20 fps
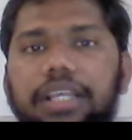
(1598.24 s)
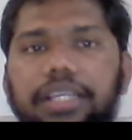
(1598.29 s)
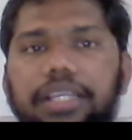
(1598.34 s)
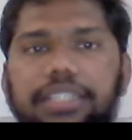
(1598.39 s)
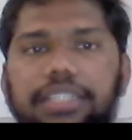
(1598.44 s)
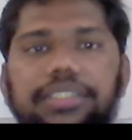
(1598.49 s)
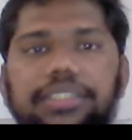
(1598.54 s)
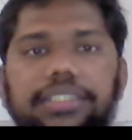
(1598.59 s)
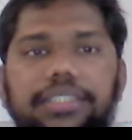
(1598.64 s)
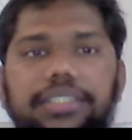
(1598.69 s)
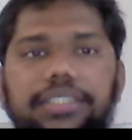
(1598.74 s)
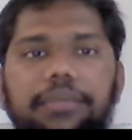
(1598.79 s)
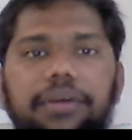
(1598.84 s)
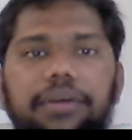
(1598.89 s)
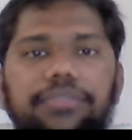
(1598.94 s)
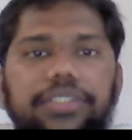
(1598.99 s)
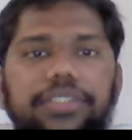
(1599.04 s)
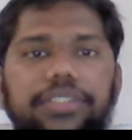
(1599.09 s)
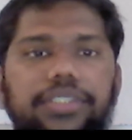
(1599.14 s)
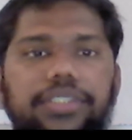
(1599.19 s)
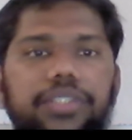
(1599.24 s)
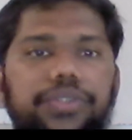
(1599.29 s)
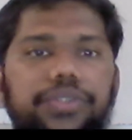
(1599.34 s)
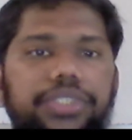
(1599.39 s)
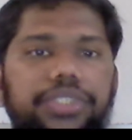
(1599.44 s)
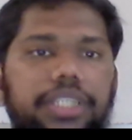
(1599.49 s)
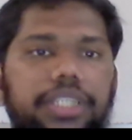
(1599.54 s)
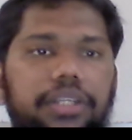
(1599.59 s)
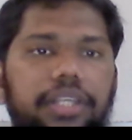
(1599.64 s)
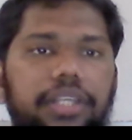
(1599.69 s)
Yes, it's a buffer
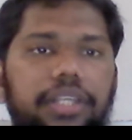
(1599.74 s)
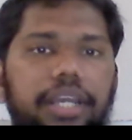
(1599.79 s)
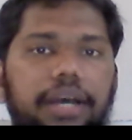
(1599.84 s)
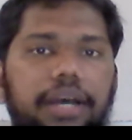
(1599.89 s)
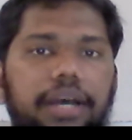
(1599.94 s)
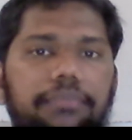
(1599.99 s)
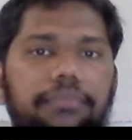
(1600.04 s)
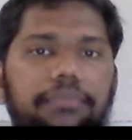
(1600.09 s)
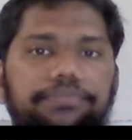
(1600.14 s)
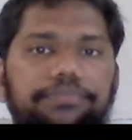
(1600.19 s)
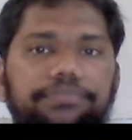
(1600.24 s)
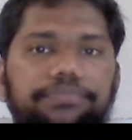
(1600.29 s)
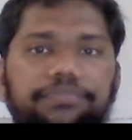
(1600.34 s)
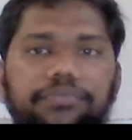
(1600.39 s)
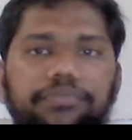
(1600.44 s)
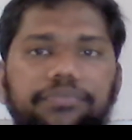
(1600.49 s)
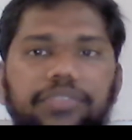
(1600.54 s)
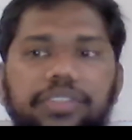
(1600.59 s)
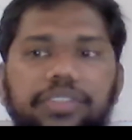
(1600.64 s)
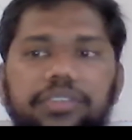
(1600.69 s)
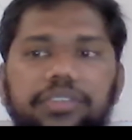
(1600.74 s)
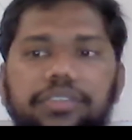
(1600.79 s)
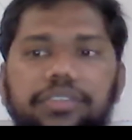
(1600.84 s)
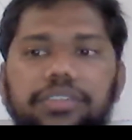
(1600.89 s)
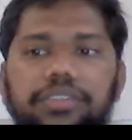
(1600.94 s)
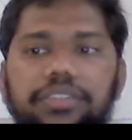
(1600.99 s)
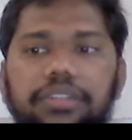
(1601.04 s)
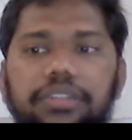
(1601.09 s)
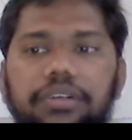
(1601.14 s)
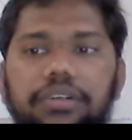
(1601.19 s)
solution. Yeah.
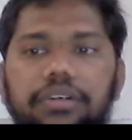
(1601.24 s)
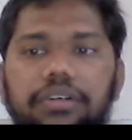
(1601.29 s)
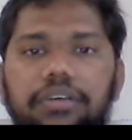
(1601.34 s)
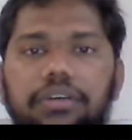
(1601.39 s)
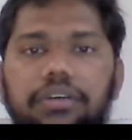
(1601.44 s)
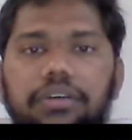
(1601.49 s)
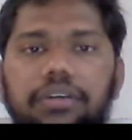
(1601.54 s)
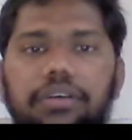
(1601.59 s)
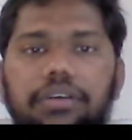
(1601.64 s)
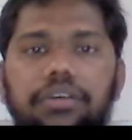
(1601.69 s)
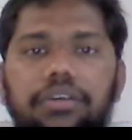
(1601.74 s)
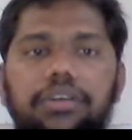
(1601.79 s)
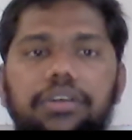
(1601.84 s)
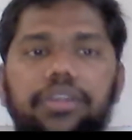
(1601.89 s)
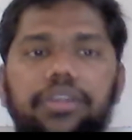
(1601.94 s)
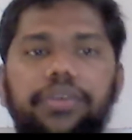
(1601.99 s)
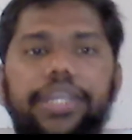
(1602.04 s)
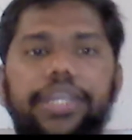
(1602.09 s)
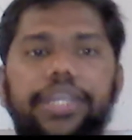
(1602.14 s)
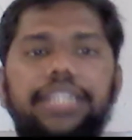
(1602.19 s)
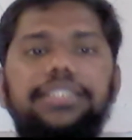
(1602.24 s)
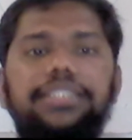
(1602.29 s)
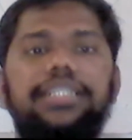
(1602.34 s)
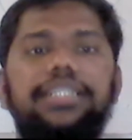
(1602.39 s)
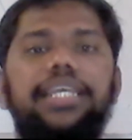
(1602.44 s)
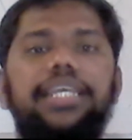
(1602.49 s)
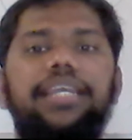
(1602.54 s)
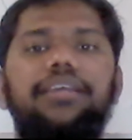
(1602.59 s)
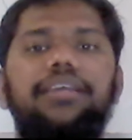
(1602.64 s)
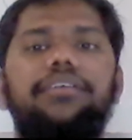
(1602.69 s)
So you can
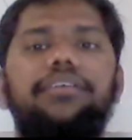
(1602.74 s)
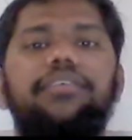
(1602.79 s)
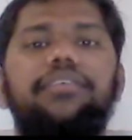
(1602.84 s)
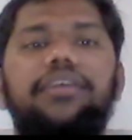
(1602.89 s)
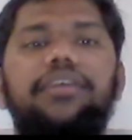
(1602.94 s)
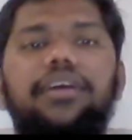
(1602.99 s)
see